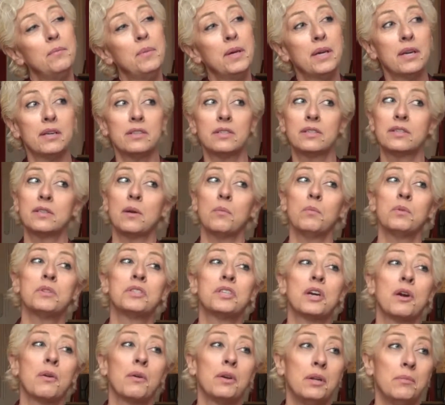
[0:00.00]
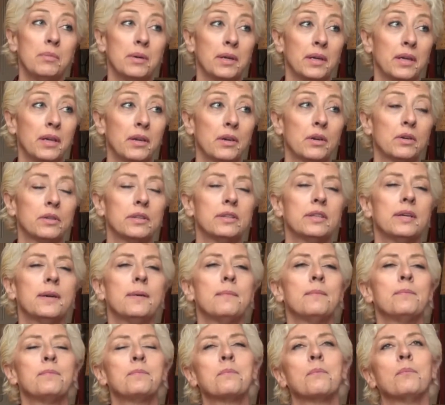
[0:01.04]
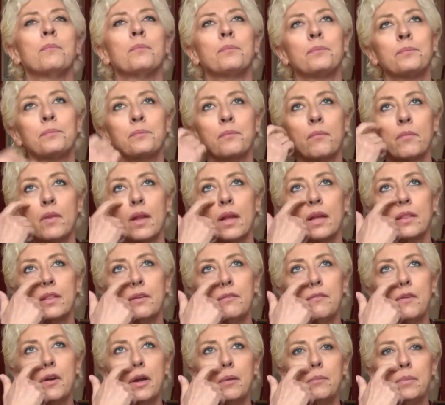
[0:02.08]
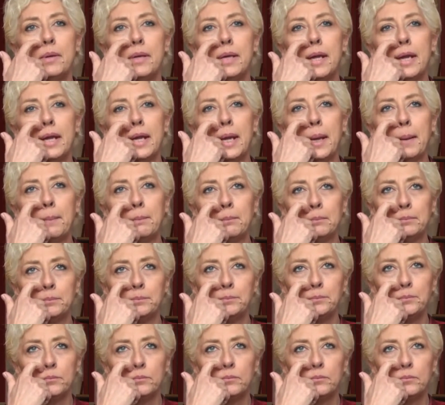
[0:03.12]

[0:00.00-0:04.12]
because someone's already been killed. At the very beginning